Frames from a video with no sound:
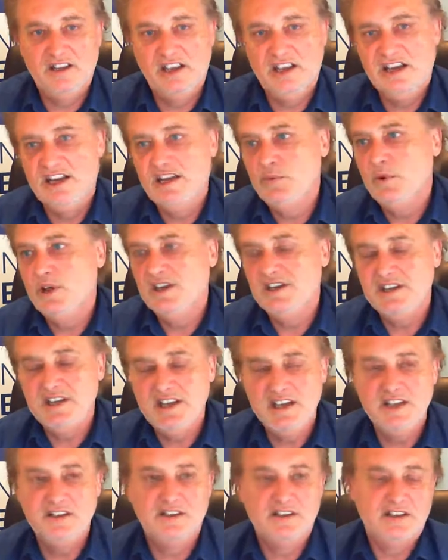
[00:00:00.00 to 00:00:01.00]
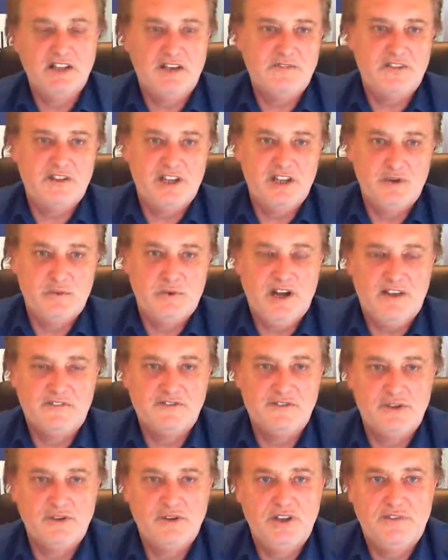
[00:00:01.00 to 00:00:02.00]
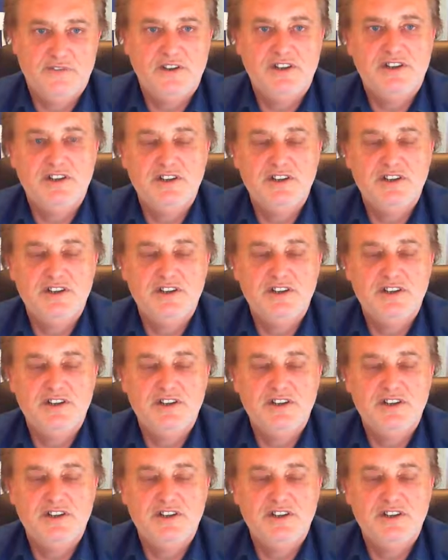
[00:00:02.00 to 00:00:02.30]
anywhere near the level that you would have to if you